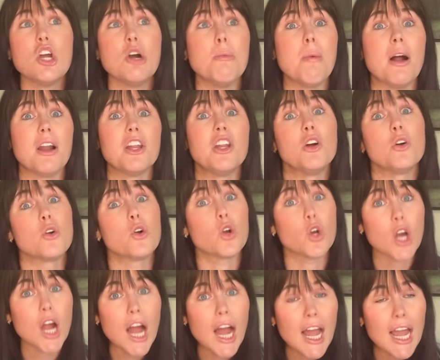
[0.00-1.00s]
Nobody No
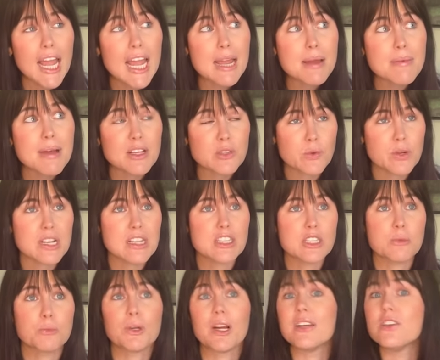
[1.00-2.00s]
Crime as one of the
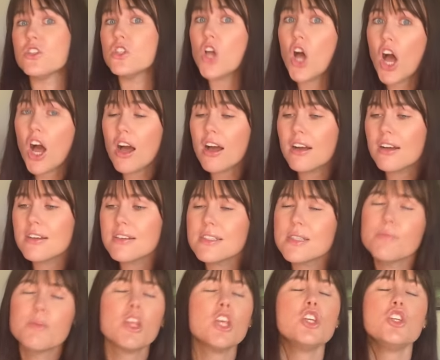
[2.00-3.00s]
surprise
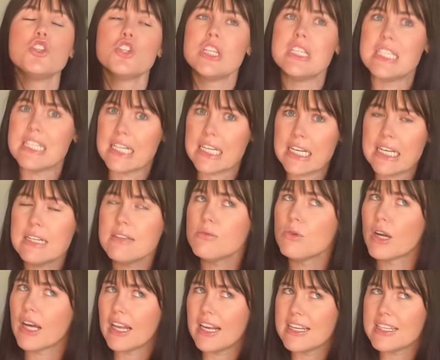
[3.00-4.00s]
songs? She didn't.
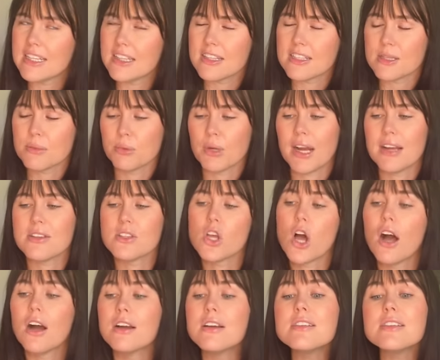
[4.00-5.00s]
We'll get into the surprise
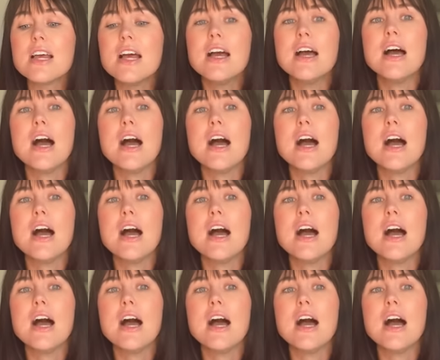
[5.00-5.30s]
songs.